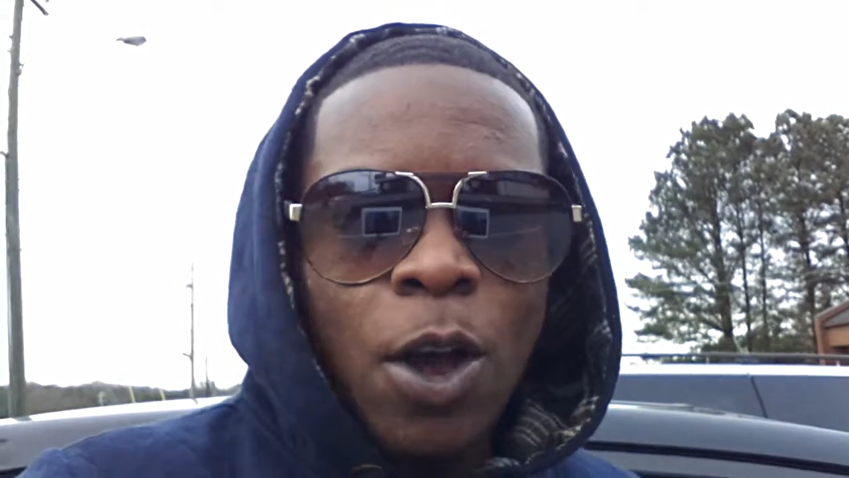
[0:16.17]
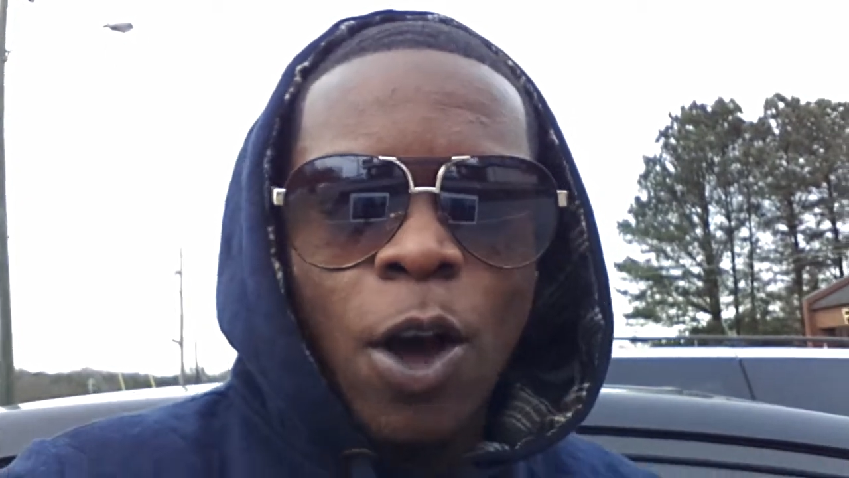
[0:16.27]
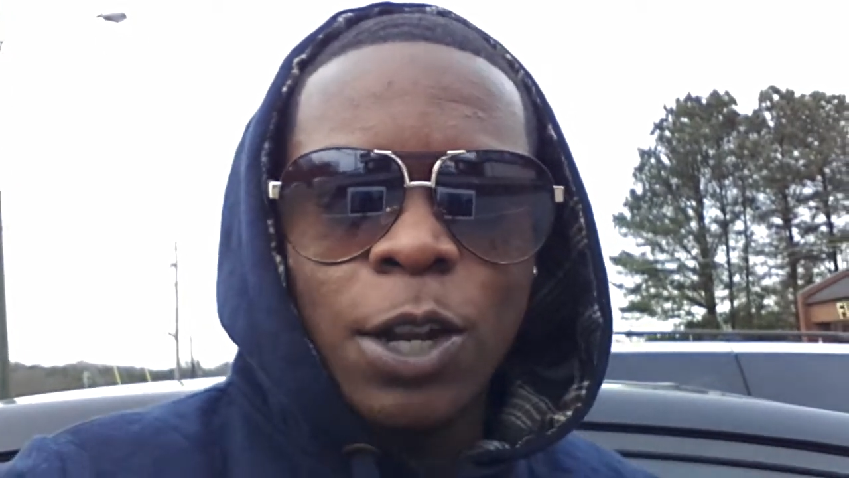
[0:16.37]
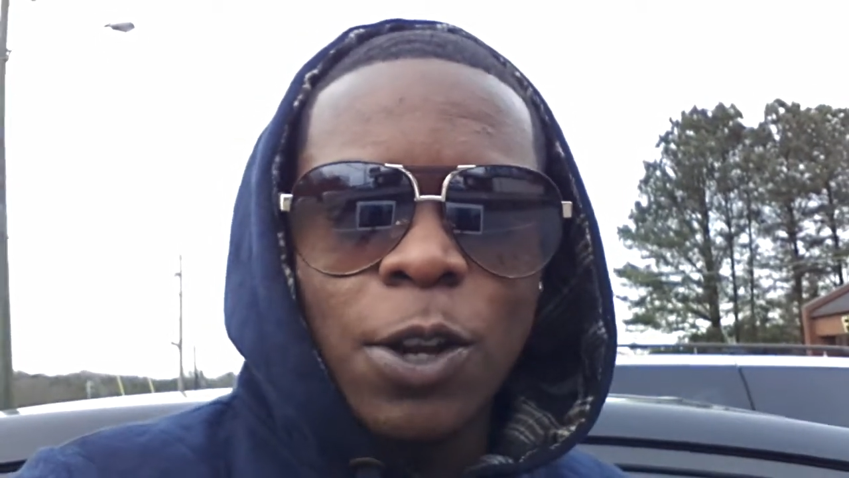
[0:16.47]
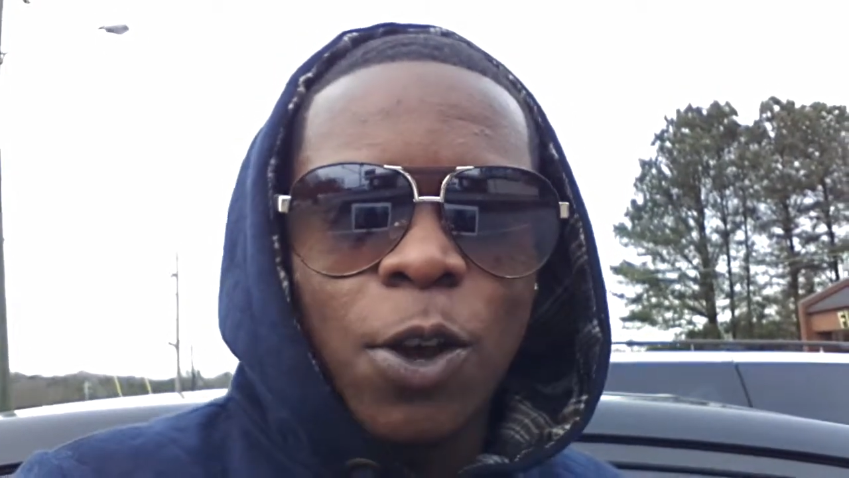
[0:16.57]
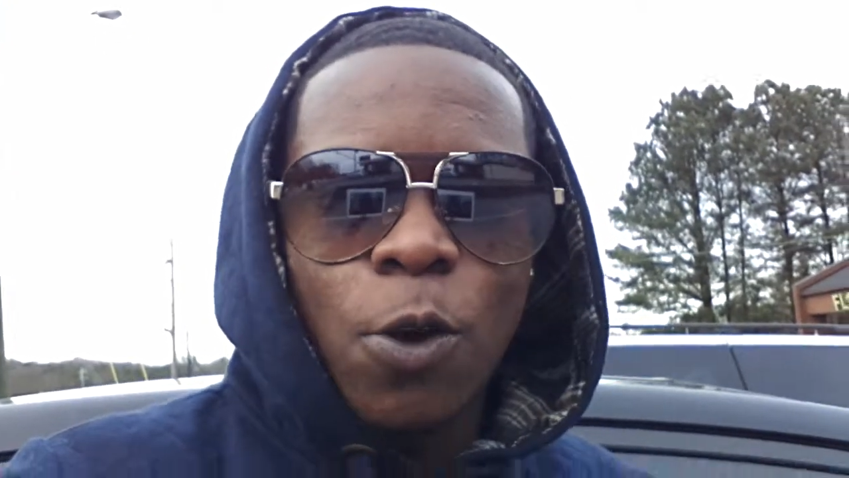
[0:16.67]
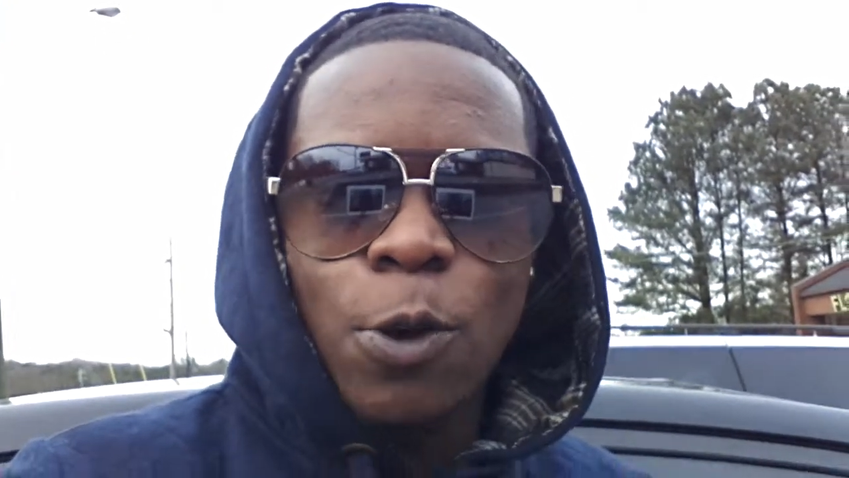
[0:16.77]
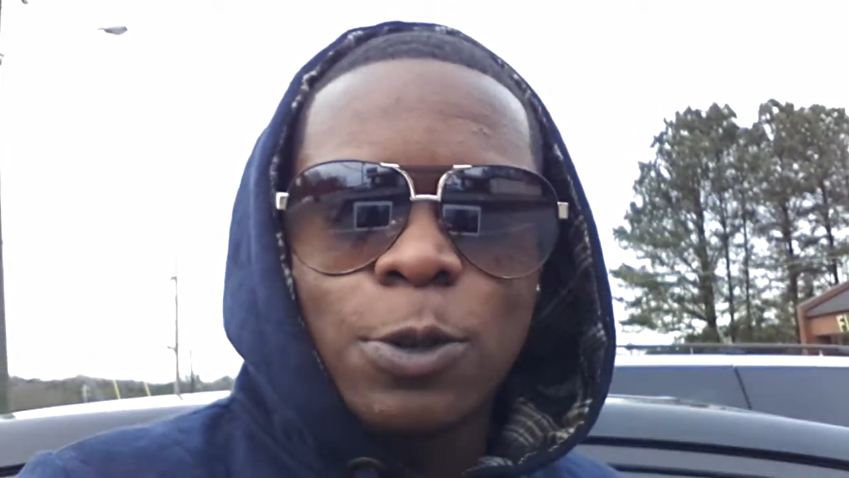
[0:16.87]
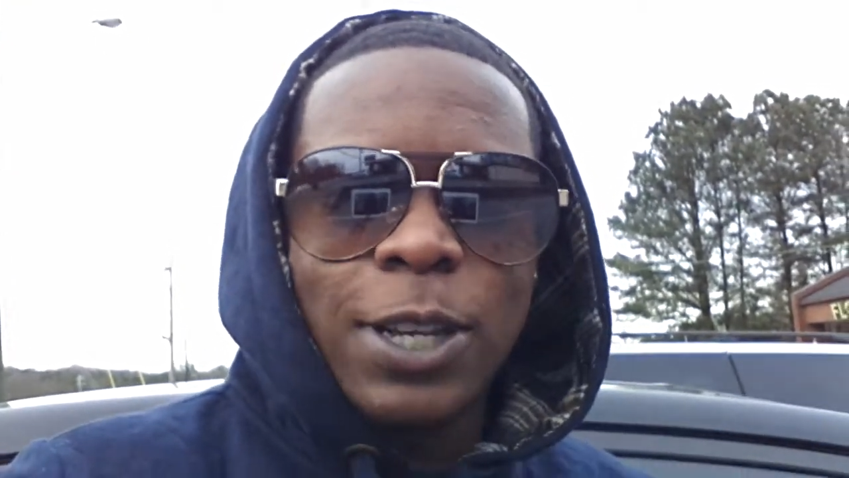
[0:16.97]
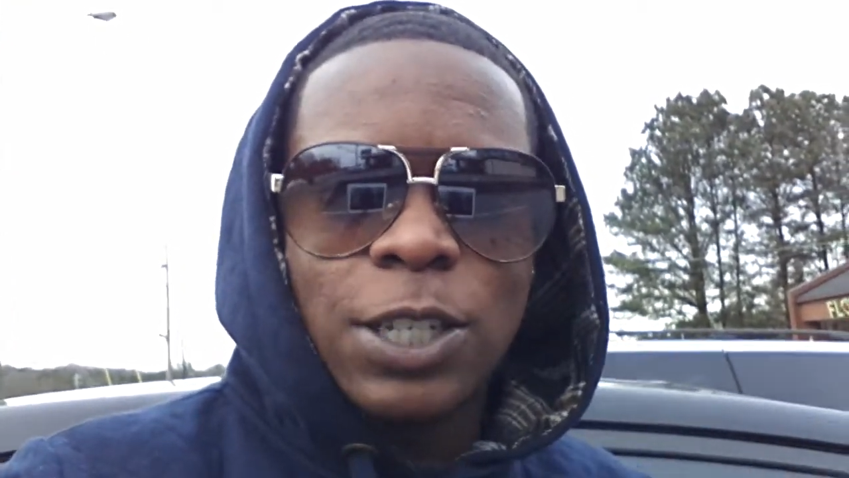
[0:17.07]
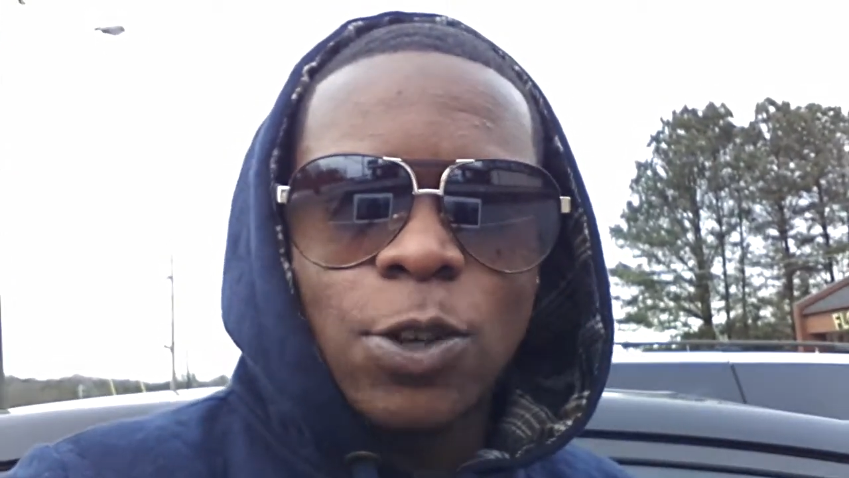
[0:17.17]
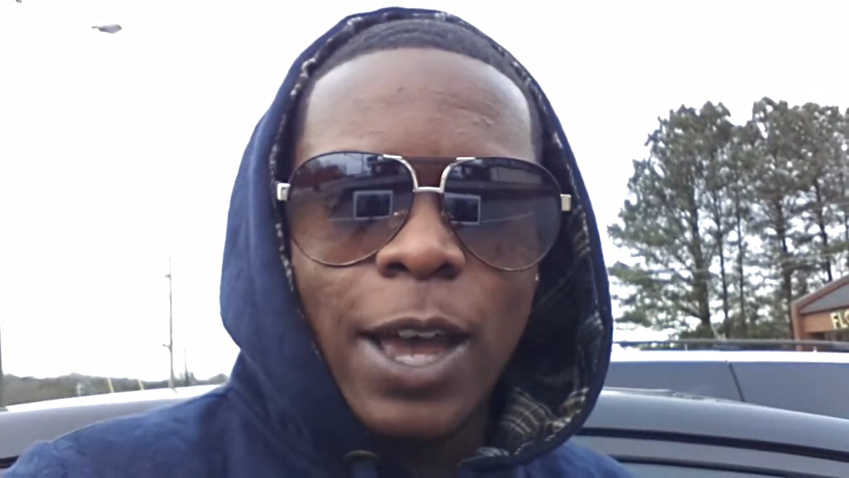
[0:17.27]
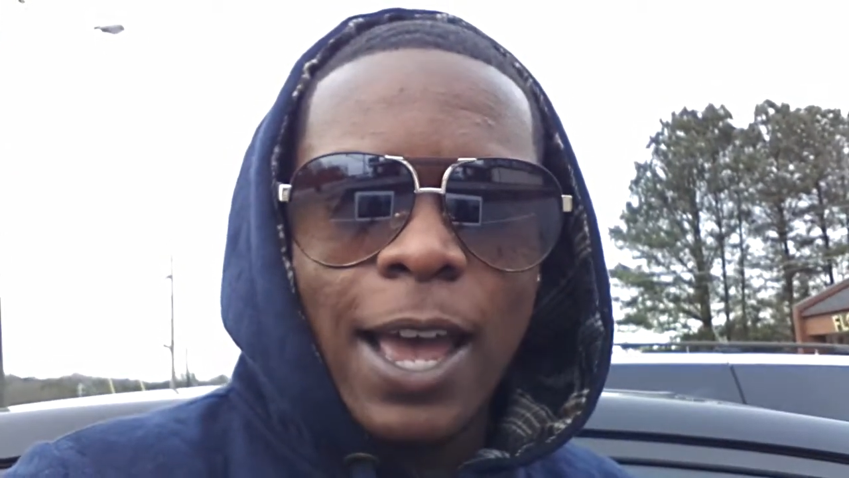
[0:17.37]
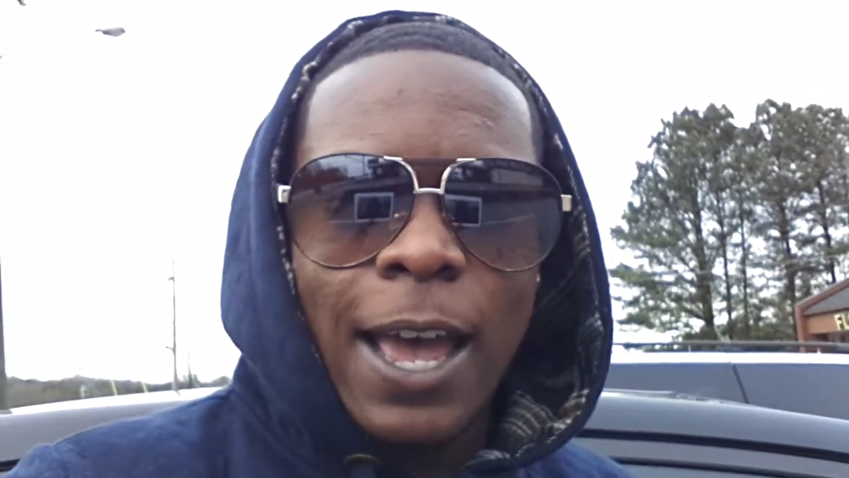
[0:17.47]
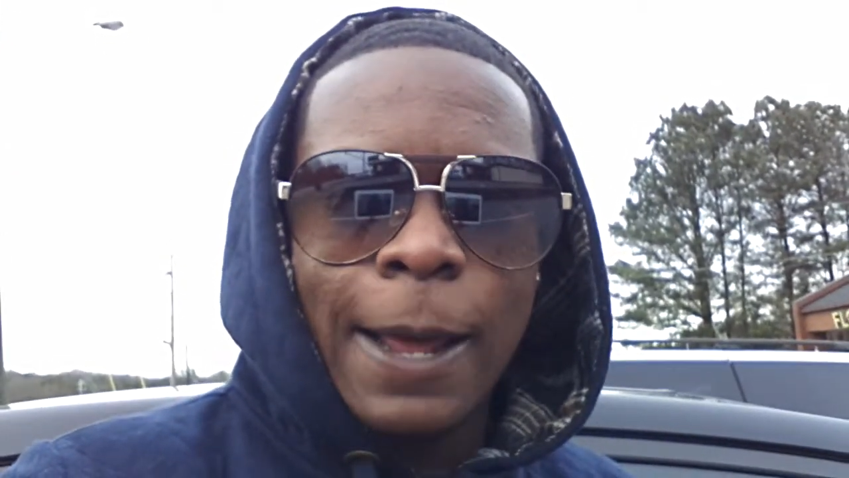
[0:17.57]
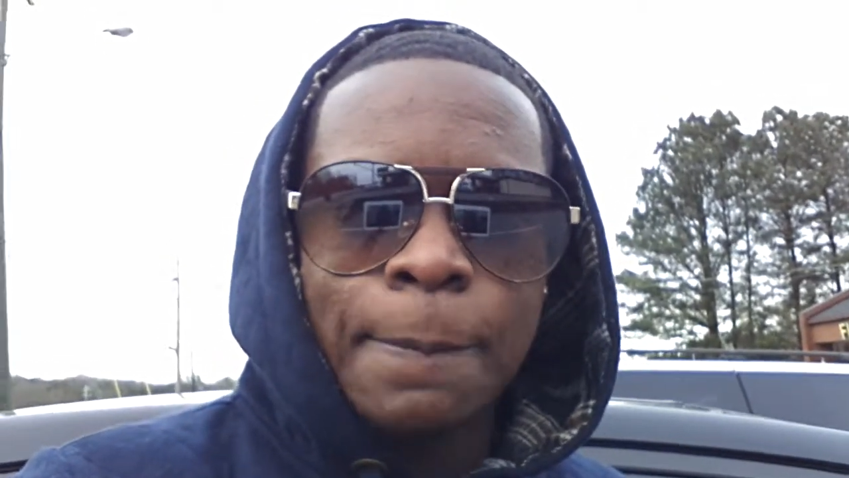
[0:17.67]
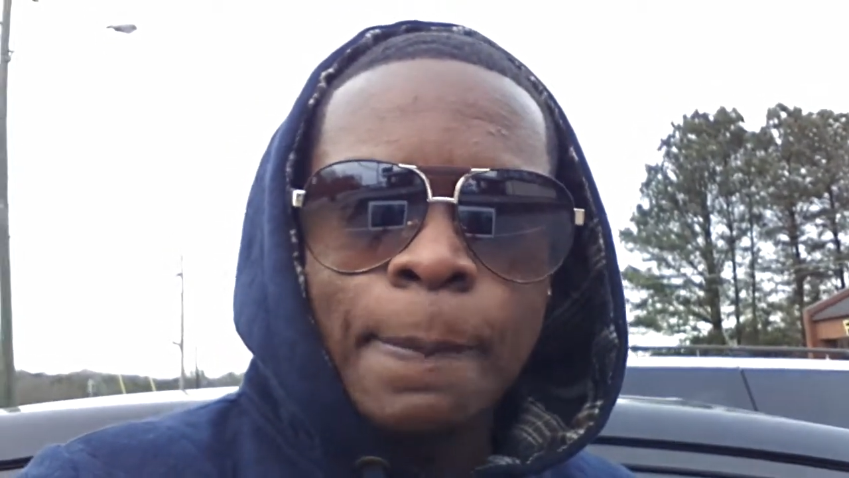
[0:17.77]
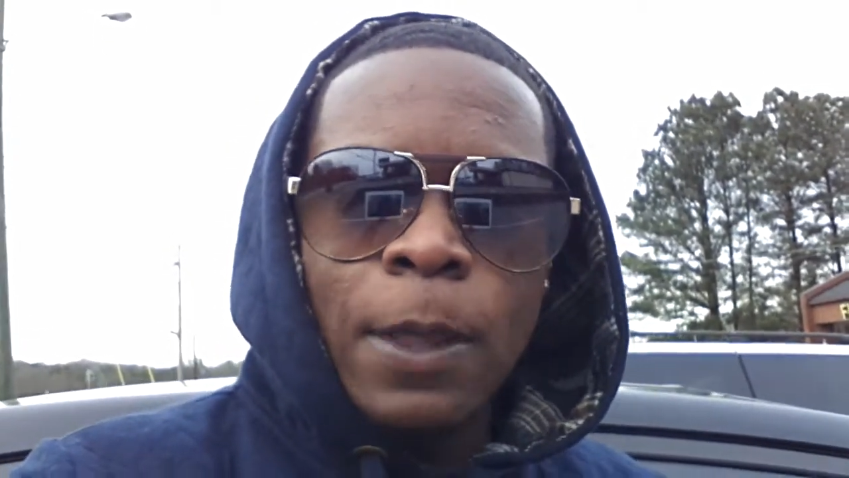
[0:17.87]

All of the goals that you had,